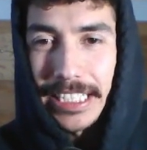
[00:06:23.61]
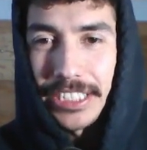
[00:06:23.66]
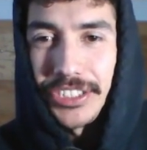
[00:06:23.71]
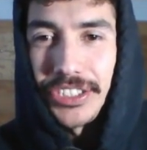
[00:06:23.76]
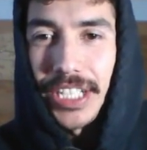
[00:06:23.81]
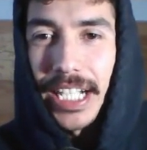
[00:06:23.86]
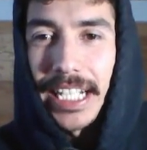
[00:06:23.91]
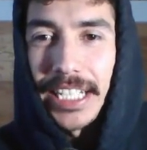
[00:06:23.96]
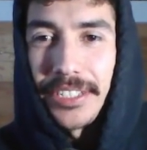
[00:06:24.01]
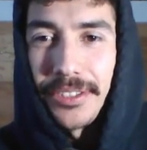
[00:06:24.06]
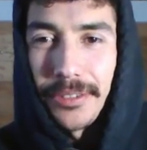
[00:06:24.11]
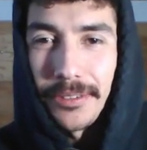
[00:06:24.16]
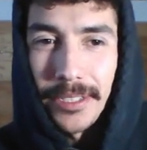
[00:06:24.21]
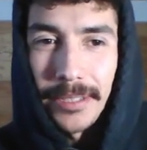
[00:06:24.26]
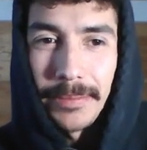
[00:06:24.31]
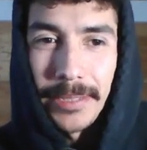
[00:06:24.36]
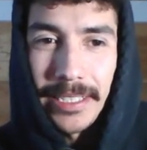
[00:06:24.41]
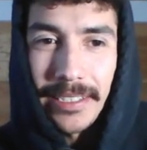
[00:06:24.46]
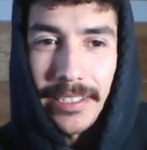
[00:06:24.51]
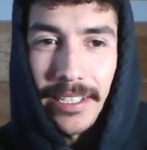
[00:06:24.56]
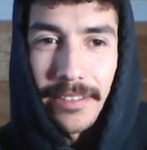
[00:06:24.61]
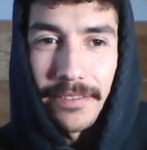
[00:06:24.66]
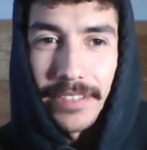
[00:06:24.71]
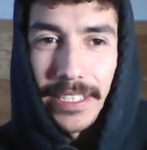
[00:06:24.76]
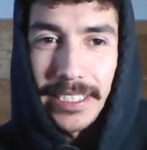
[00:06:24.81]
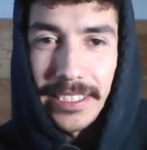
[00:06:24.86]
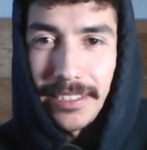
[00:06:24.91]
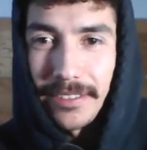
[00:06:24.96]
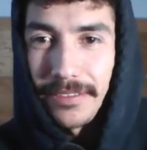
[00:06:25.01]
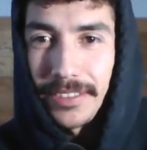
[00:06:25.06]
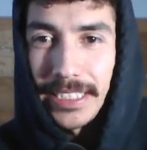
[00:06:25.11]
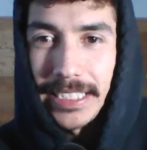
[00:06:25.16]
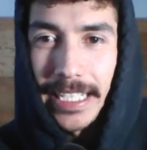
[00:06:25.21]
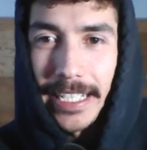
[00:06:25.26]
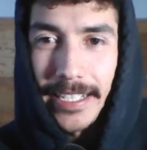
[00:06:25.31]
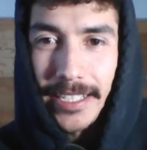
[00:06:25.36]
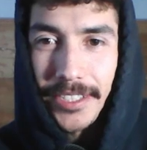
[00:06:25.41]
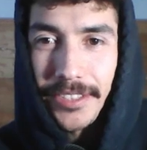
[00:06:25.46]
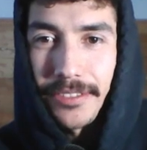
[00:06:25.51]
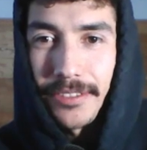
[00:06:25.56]
ginormous offensive
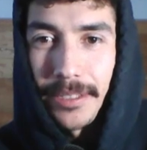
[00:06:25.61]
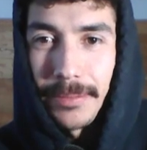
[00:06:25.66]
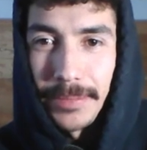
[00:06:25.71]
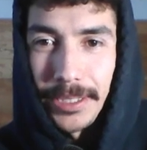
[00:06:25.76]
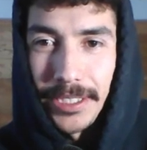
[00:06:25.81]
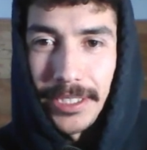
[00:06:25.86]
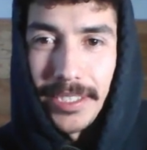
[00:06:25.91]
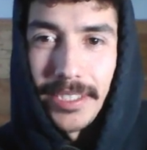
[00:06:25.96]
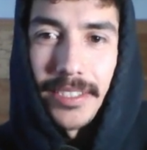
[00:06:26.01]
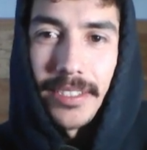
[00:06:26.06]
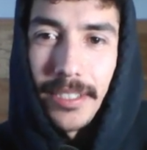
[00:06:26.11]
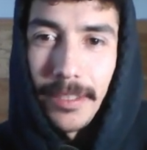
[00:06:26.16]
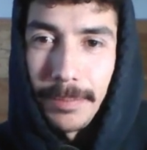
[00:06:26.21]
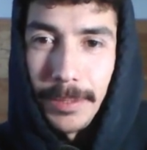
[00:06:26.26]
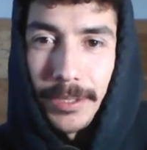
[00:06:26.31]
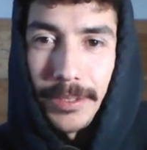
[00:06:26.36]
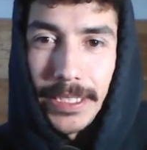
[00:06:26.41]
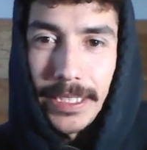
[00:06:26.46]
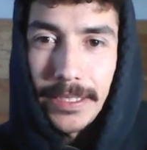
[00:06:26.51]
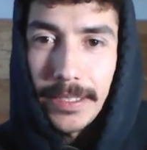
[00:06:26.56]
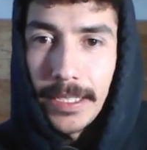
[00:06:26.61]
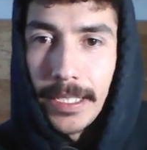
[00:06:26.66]
attacks from your opponent.